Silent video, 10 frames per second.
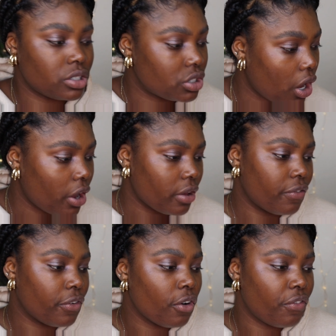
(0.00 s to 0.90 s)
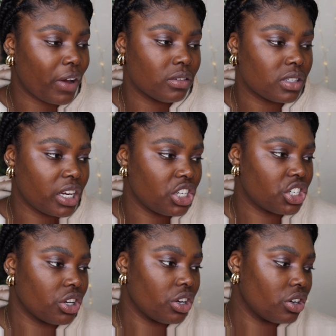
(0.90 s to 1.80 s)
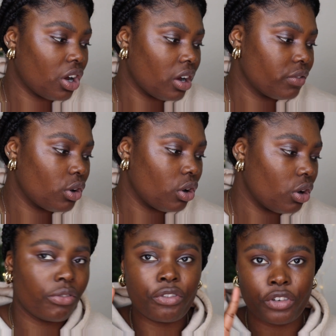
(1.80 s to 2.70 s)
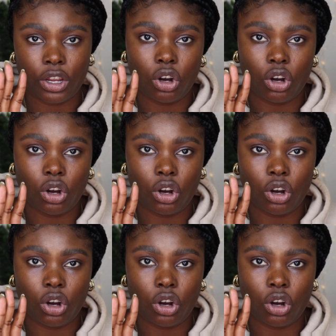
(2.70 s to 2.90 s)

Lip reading: so for foundation, I've got 3